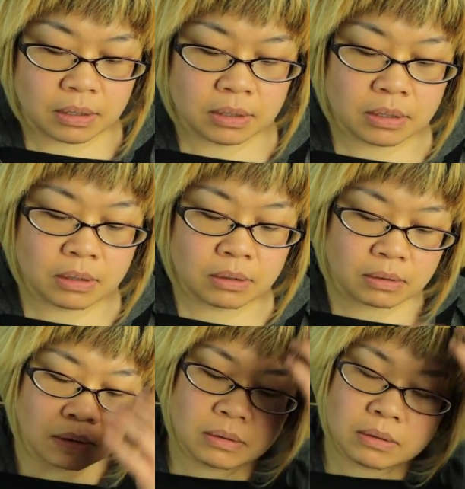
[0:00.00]
you
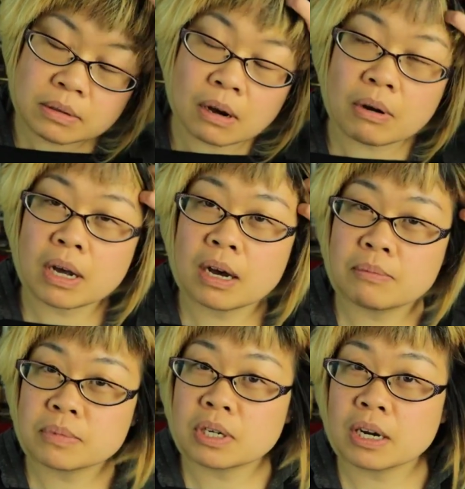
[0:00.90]
know what
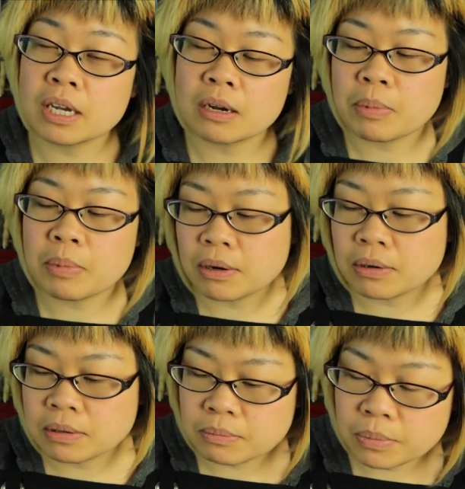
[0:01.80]
I'm talking about.
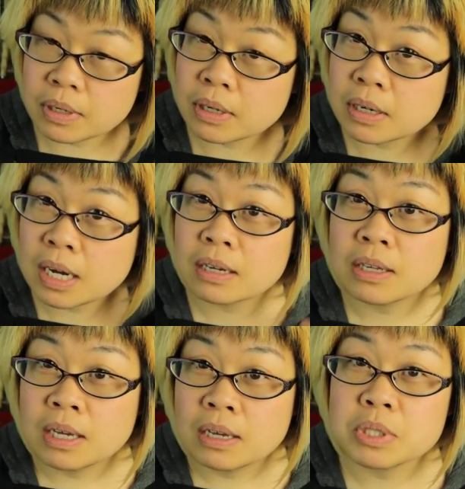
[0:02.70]
But
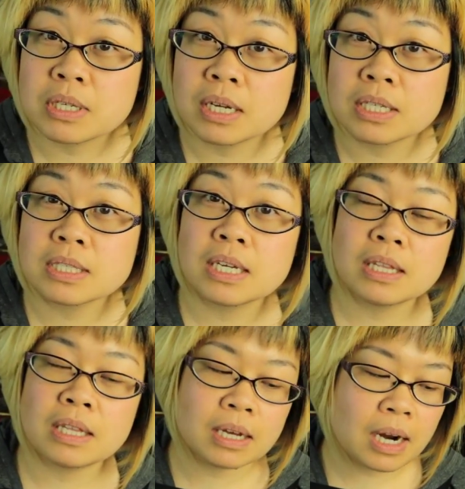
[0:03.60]
just gonna say
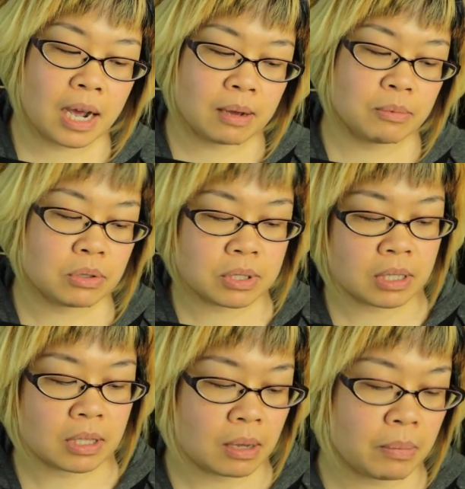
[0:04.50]
that I am
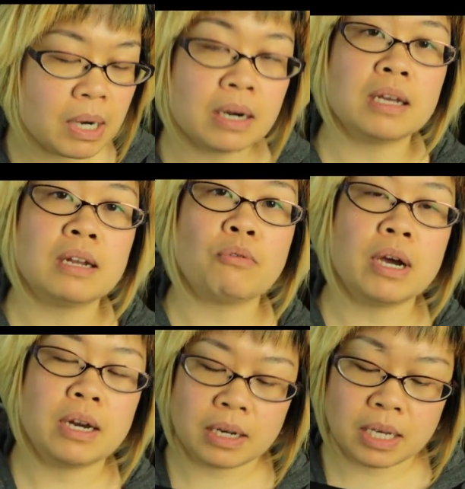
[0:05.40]
using the American
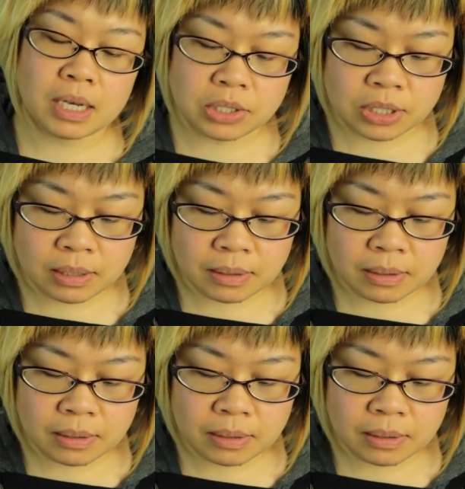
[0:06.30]
Wire Gauge.